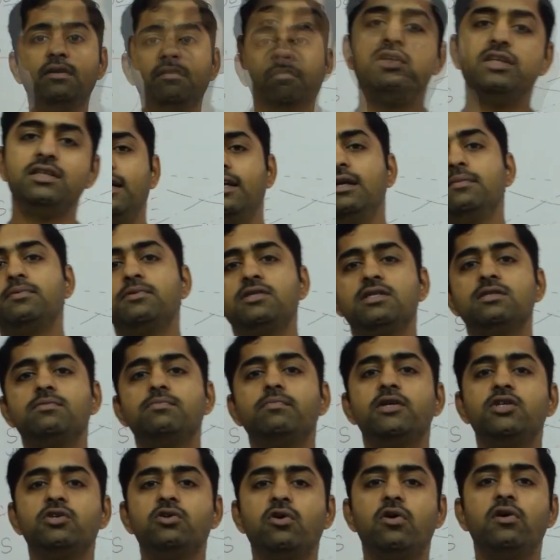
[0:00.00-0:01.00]
This eclipse is
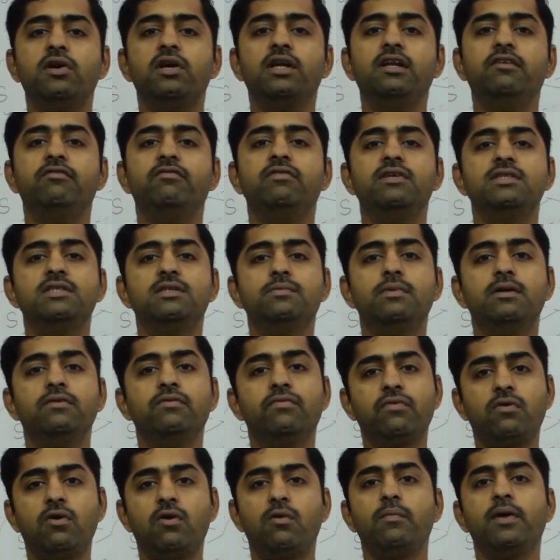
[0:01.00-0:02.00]
majoritarily visible
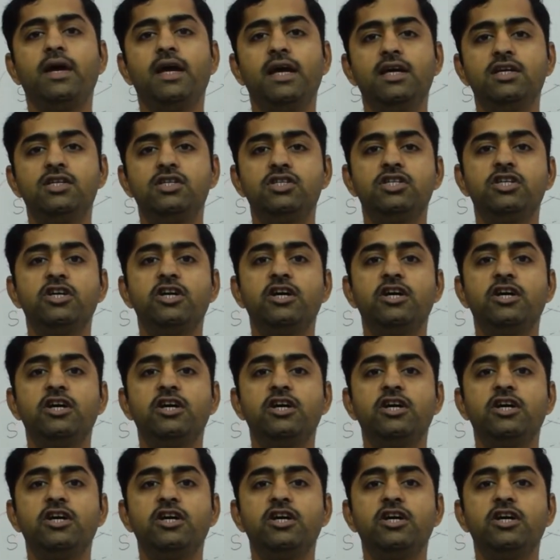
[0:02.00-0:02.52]
from Asia,